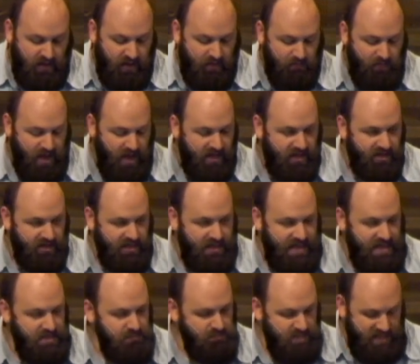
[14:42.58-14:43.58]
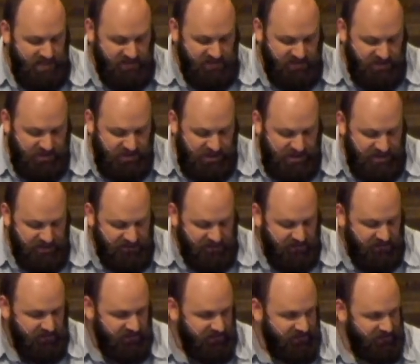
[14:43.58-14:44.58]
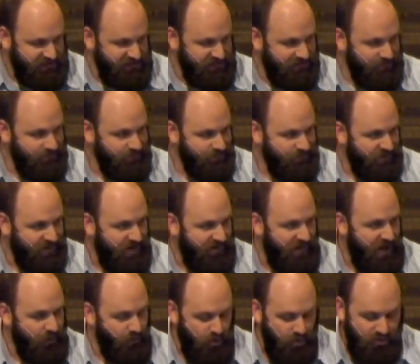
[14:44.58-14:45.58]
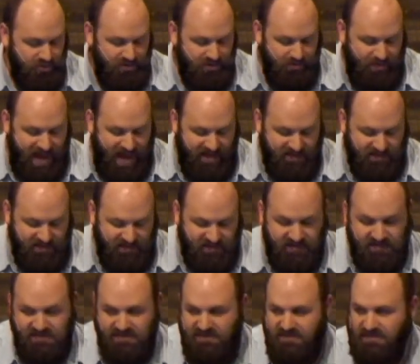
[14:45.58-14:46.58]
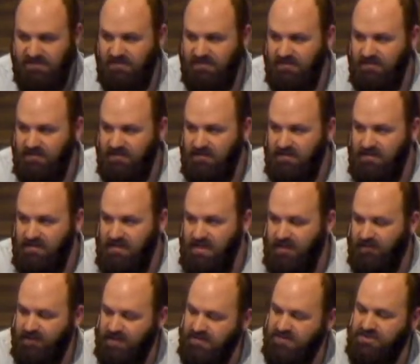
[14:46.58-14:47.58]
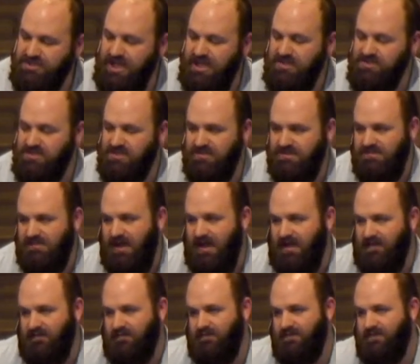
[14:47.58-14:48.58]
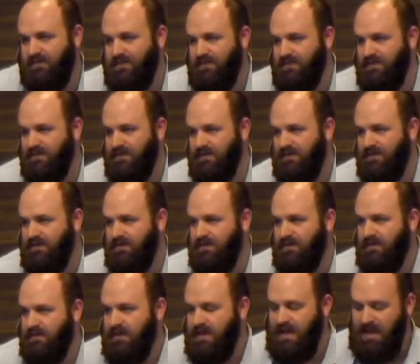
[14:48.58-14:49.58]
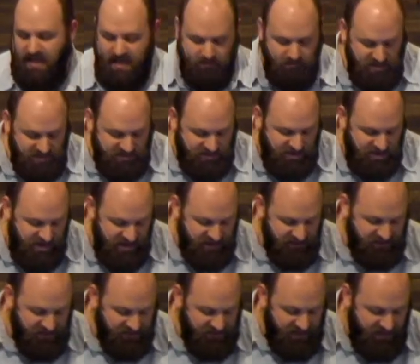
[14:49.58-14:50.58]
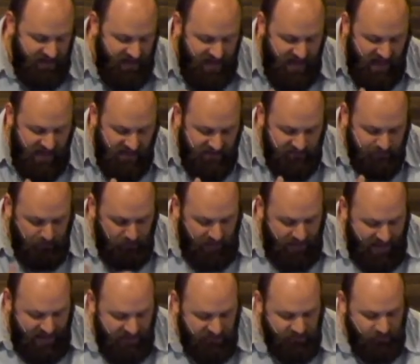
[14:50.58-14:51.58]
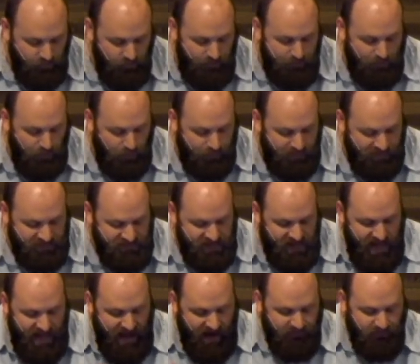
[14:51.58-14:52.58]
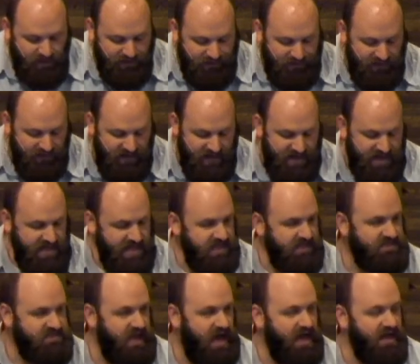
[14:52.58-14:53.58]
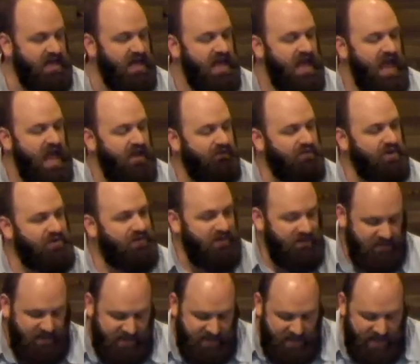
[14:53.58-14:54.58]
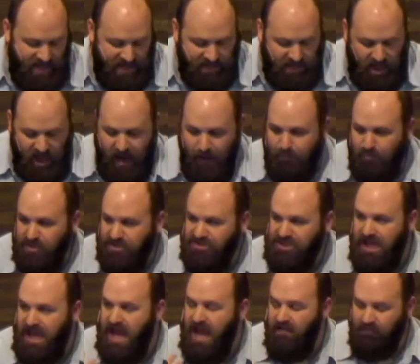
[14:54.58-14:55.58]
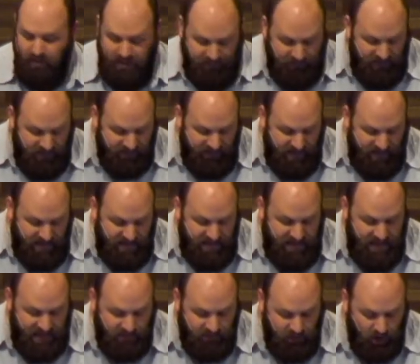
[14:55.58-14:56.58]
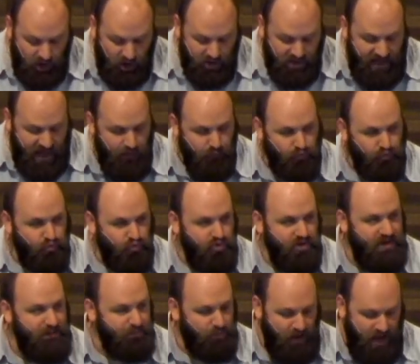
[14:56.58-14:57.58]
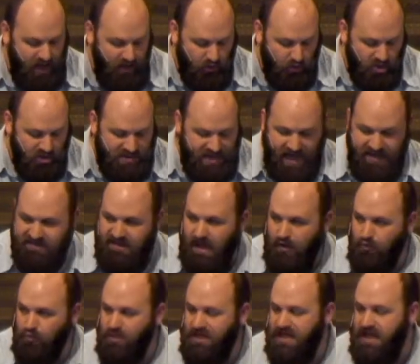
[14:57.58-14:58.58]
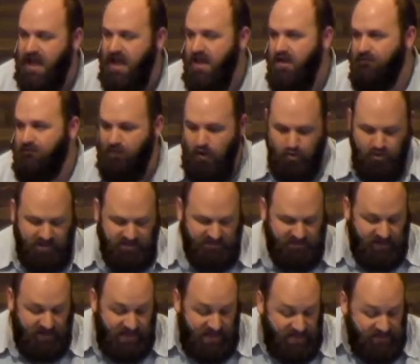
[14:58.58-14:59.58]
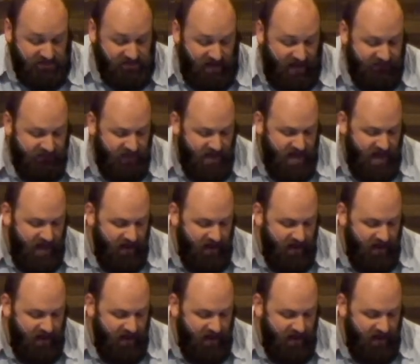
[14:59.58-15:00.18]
But he meets Jesus on that road to Damascus, and things change in his life. He meets Jesus, and his plans are repurposed. Everything that he had done, everything that he had accomplished, everything that he had learned got reprioritized, got refocused in his life.